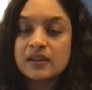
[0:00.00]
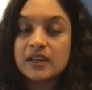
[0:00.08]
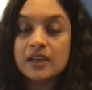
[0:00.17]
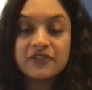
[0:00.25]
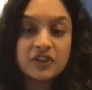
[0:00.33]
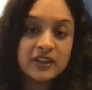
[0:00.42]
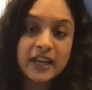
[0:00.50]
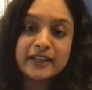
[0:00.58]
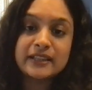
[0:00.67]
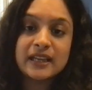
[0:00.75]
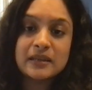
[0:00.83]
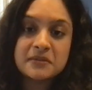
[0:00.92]
if your
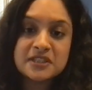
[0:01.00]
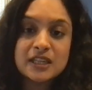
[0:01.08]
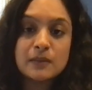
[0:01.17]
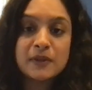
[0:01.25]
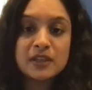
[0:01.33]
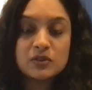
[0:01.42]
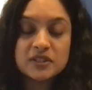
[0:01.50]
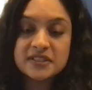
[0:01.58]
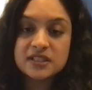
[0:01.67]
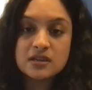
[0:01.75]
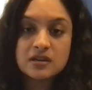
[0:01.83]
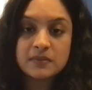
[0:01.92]
night time is keeping you
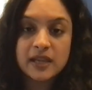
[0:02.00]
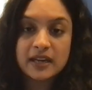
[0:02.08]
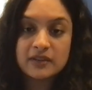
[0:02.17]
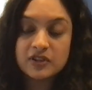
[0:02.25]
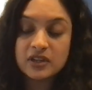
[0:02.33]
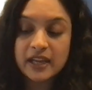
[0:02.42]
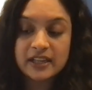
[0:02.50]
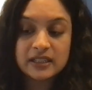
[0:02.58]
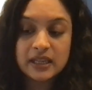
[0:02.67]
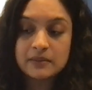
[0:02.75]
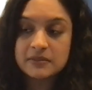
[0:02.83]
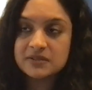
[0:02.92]
disturbed, and if your night
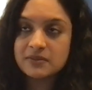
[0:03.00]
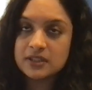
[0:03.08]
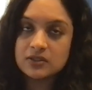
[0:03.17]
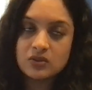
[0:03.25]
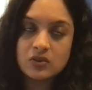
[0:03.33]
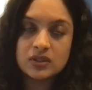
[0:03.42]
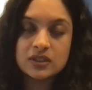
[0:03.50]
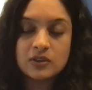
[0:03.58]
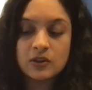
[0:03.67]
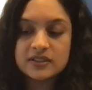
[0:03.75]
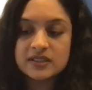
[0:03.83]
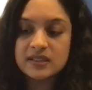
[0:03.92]
time is when all the
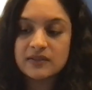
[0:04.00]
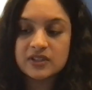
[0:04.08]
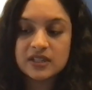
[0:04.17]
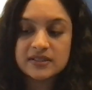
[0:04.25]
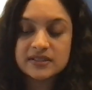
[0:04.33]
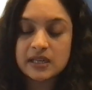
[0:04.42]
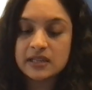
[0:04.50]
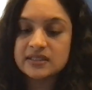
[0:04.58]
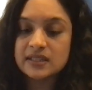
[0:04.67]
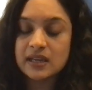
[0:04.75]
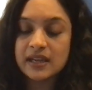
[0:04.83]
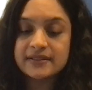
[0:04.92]
thoughts and everything starts
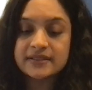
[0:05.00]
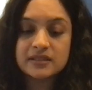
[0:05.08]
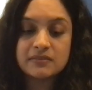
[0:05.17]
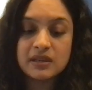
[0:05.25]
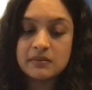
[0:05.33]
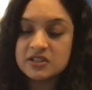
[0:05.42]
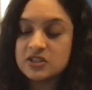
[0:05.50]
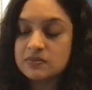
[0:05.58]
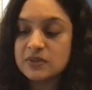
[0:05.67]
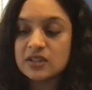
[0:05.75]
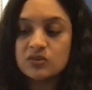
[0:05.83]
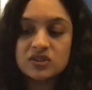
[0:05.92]
arising, maybe just
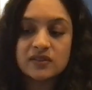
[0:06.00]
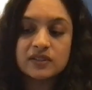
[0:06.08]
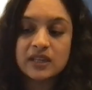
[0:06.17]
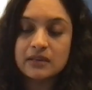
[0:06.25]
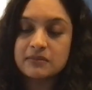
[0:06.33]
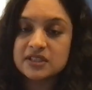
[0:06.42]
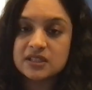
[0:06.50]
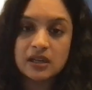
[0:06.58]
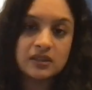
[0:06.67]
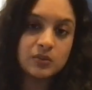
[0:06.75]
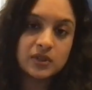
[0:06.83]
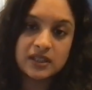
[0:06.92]
make use of the time and
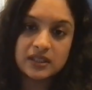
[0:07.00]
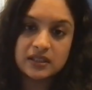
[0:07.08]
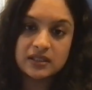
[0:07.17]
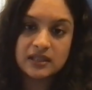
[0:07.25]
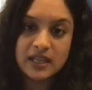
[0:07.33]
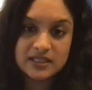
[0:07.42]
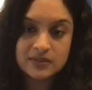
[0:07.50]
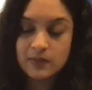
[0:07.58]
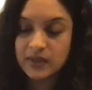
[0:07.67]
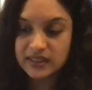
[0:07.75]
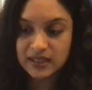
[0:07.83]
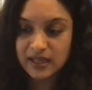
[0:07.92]
start working then. That's
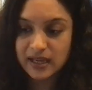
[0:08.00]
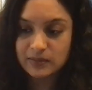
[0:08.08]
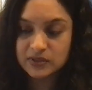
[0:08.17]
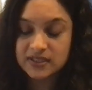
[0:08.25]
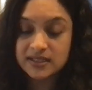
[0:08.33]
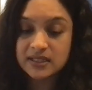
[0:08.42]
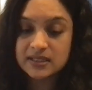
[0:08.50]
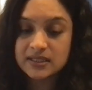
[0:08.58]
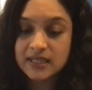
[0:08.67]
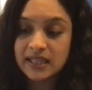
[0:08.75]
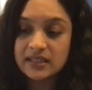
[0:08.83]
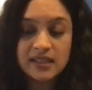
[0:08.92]
one thing I would say.
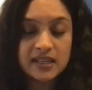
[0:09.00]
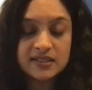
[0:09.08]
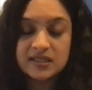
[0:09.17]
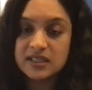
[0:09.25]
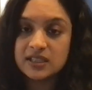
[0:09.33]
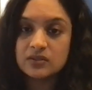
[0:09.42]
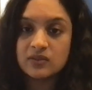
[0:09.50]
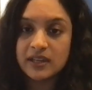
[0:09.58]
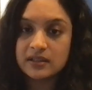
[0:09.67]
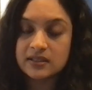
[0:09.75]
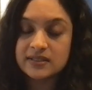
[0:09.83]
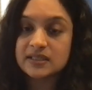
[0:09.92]
Second, there is a need to
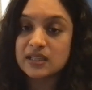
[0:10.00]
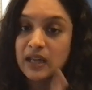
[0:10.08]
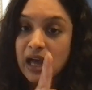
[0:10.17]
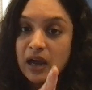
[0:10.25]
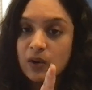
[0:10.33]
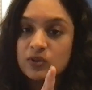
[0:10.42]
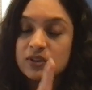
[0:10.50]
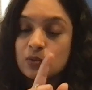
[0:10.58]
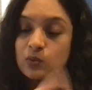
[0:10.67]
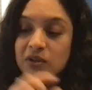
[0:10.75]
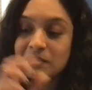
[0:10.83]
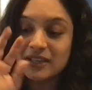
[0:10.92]
take risk. Now you
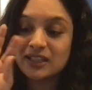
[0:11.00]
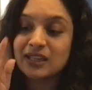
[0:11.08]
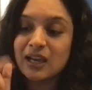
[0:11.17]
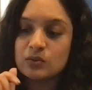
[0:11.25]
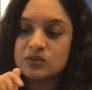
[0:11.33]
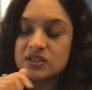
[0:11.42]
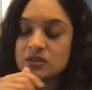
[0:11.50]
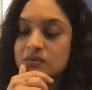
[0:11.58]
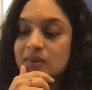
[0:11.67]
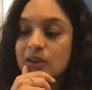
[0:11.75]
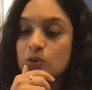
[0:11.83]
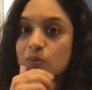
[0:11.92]
would be in doubts.
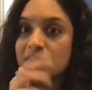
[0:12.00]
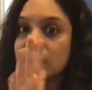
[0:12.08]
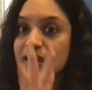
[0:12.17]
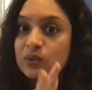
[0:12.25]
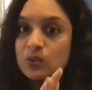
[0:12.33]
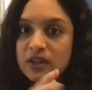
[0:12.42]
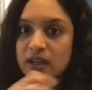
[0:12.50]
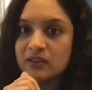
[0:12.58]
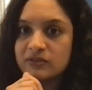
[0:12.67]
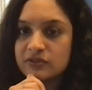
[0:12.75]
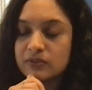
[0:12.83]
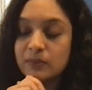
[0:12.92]
You'd like, oh, but I do
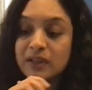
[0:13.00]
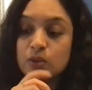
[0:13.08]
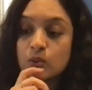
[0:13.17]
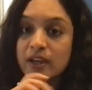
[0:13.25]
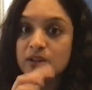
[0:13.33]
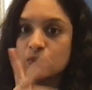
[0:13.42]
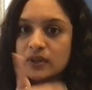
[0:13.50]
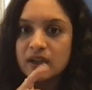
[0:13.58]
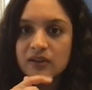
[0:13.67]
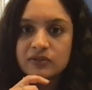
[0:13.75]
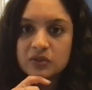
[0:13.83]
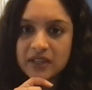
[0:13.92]
enough. But do I do
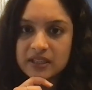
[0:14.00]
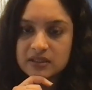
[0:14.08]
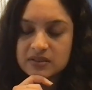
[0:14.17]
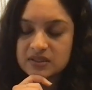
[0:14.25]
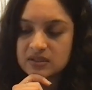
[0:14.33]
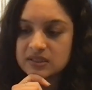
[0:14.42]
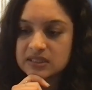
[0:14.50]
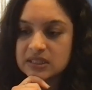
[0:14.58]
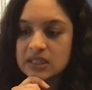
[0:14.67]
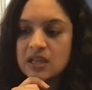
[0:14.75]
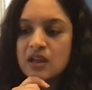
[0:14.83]
enough to take this risk?